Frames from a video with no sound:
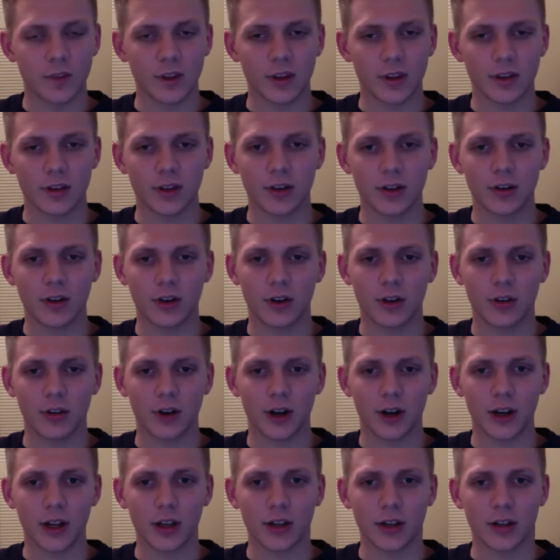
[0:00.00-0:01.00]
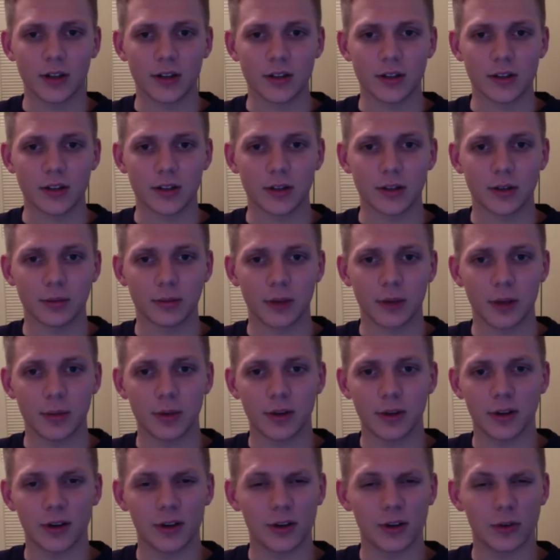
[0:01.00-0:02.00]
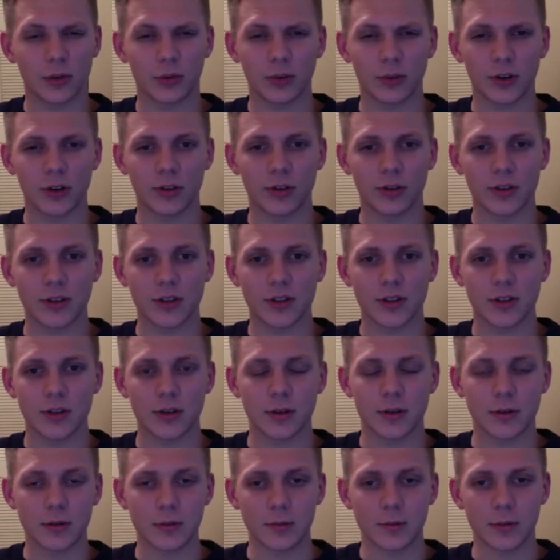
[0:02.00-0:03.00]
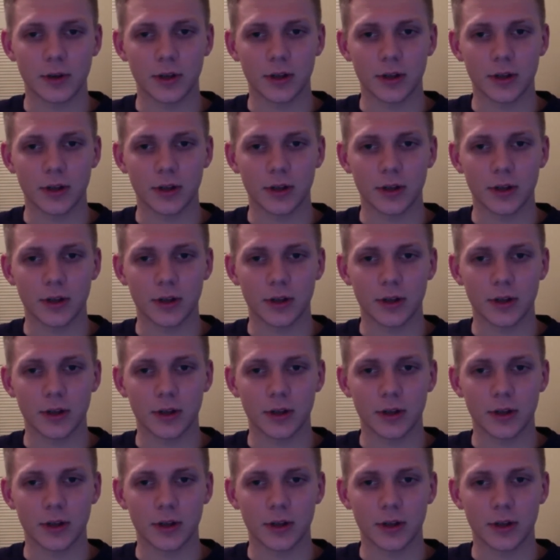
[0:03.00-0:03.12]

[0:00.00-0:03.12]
they're alright. It's maybe a little rigorous, but